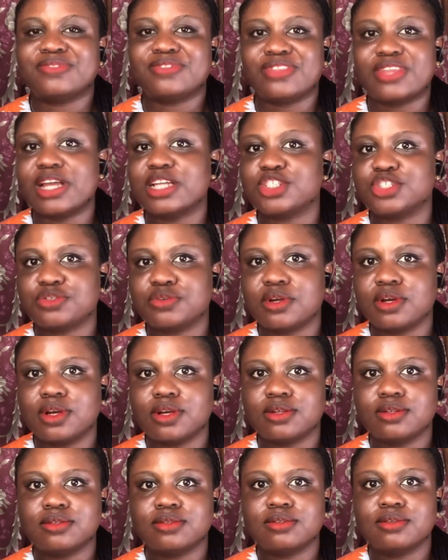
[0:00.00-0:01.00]

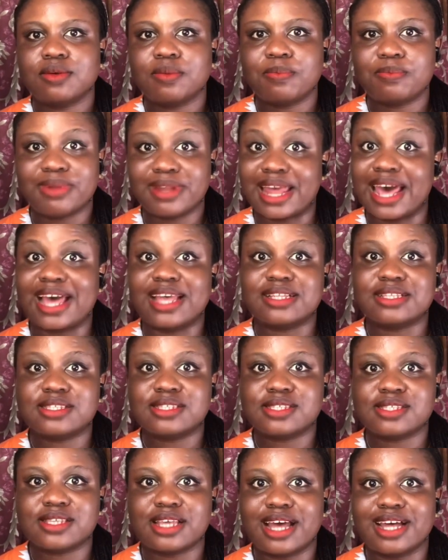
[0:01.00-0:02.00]
natural
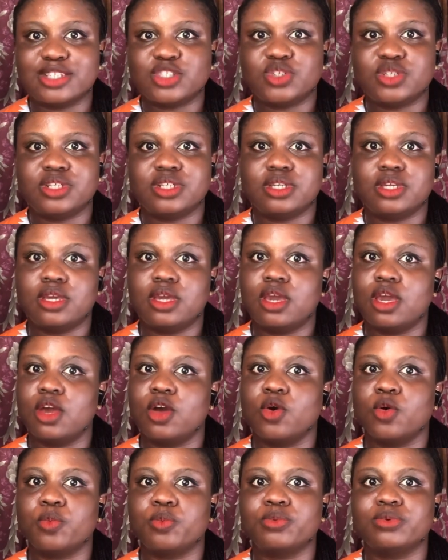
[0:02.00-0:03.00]
plants actually
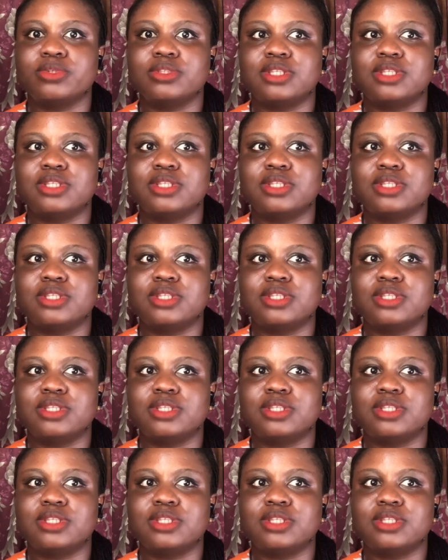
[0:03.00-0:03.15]
help.